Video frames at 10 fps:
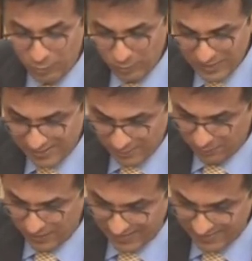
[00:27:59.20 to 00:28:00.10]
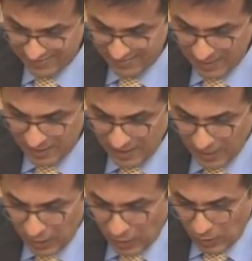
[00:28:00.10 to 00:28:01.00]
two sets of rights?
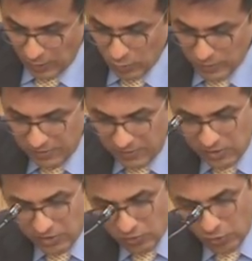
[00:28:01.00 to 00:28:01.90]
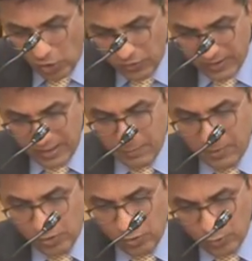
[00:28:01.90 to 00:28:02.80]
So, this is just not
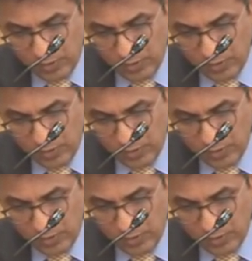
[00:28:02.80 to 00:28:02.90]
limited to